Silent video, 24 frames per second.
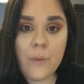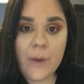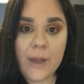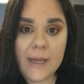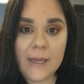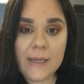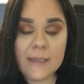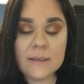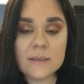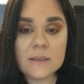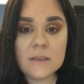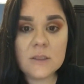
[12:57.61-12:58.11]

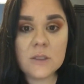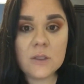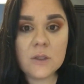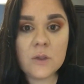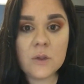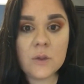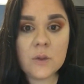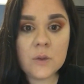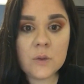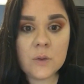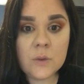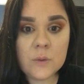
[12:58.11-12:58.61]
we went
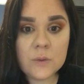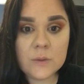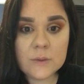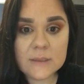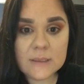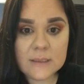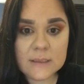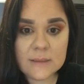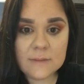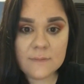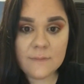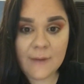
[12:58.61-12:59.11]

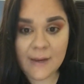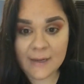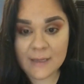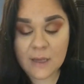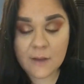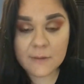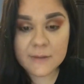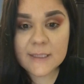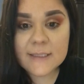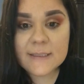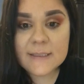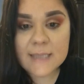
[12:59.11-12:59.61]
to
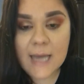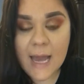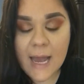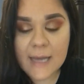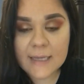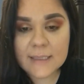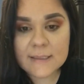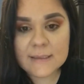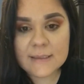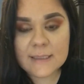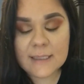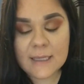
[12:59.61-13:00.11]
find out the
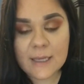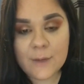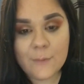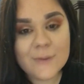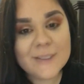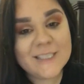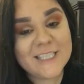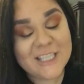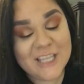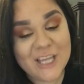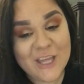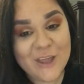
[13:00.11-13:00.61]
sex,
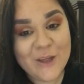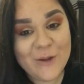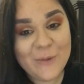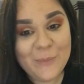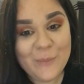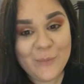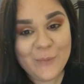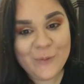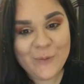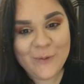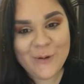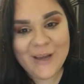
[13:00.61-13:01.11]
and it was
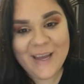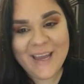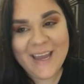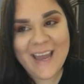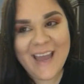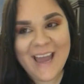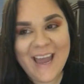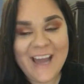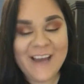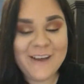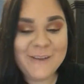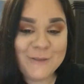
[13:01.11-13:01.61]
another
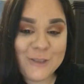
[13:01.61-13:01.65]
boy.